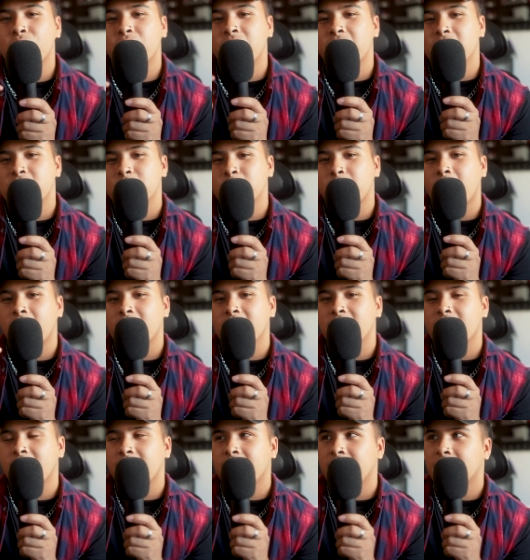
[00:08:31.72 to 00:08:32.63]
the
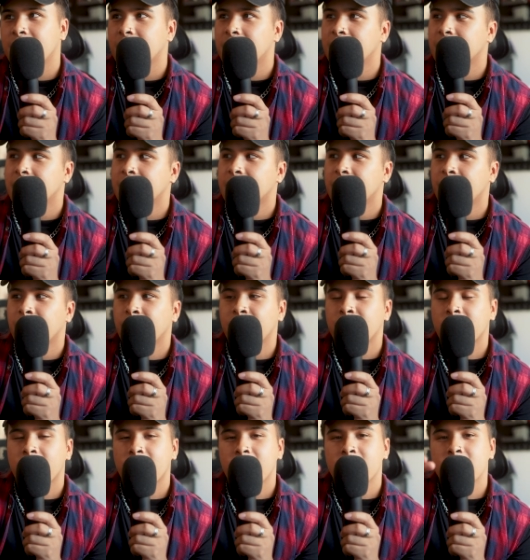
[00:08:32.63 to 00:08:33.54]
spotlight
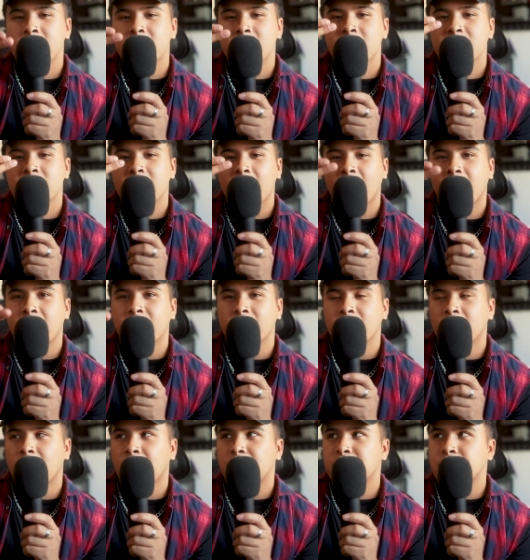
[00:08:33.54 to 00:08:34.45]
kind of
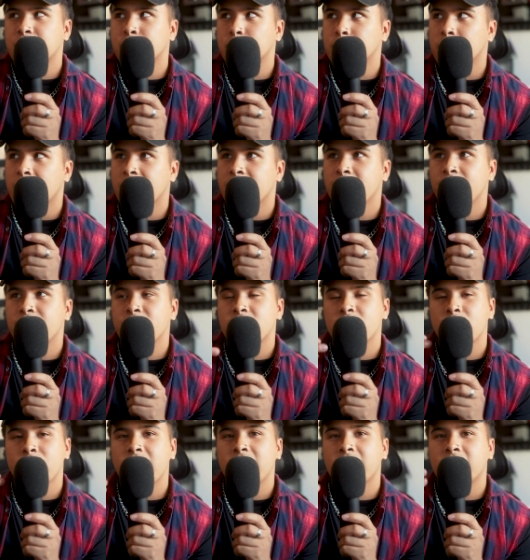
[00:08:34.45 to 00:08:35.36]
left to right
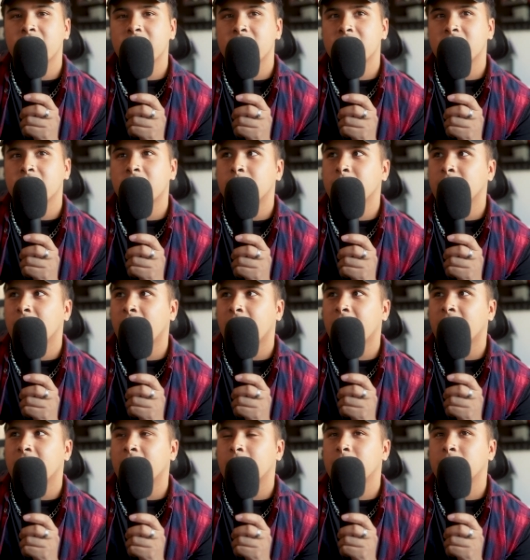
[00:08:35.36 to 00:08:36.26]
to make it seem
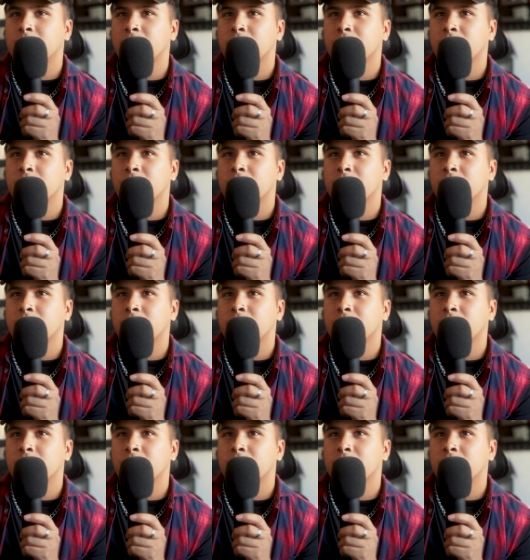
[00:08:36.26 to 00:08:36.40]
like,